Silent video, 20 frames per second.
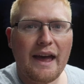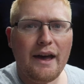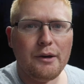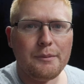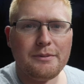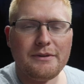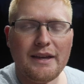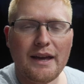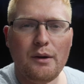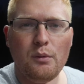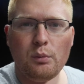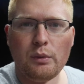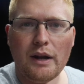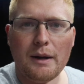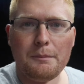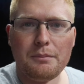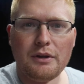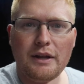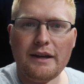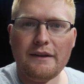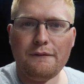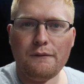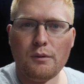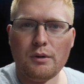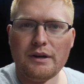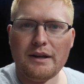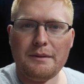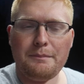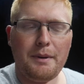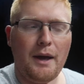that upset when I'm playing
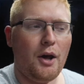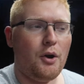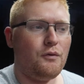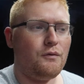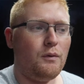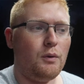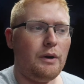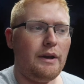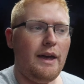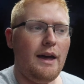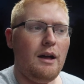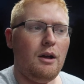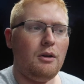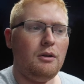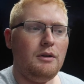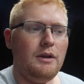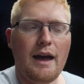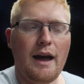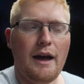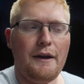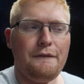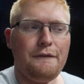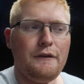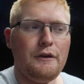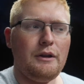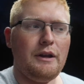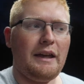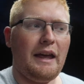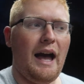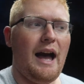Fortnite Battle Royale. I
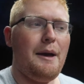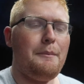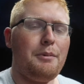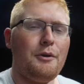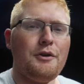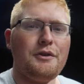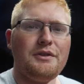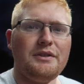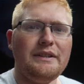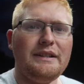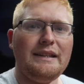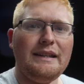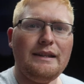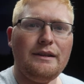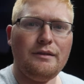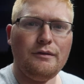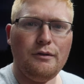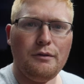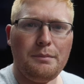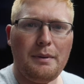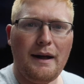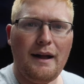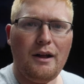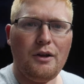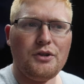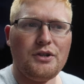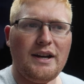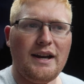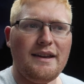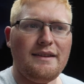feel like I personally need to
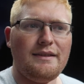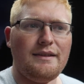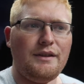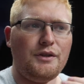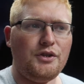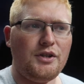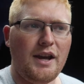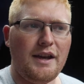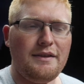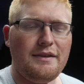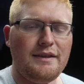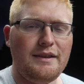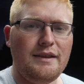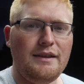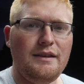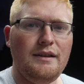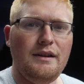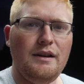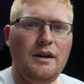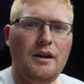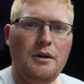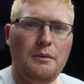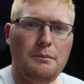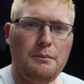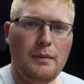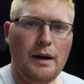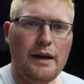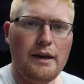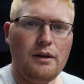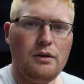apologize to Jesse,
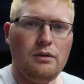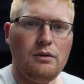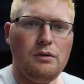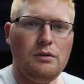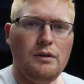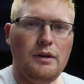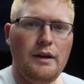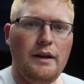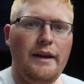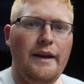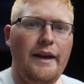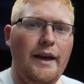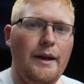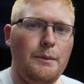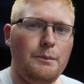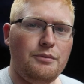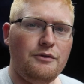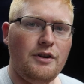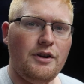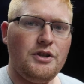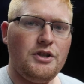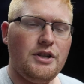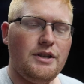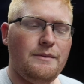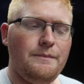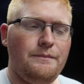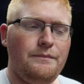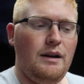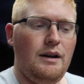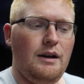Michael, and
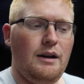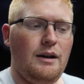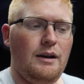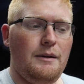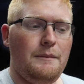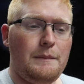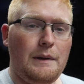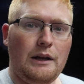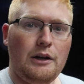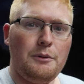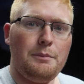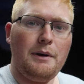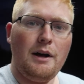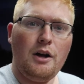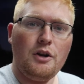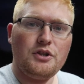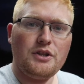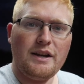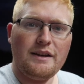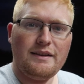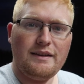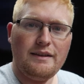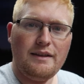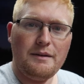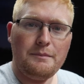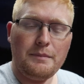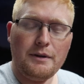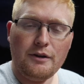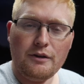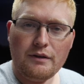Bridget. Um, I'm gonna apologize to
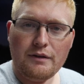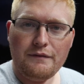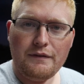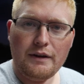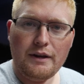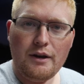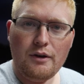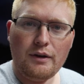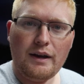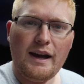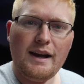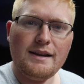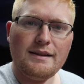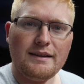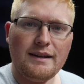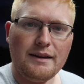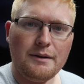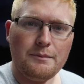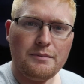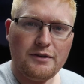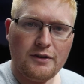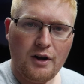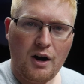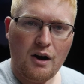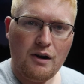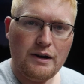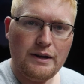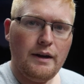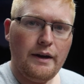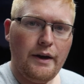them here in the video, guys. I am
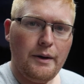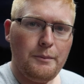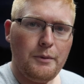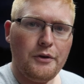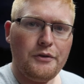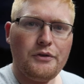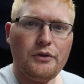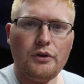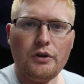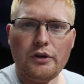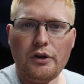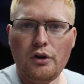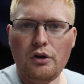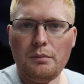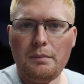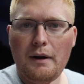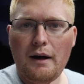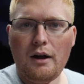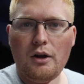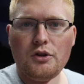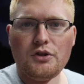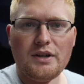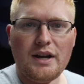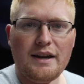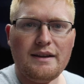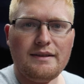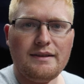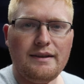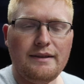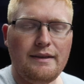sorry. I'm also gonna go
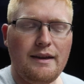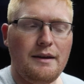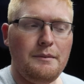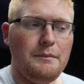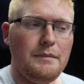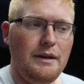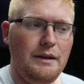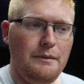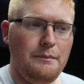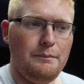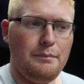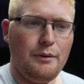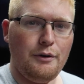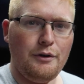apologize to them in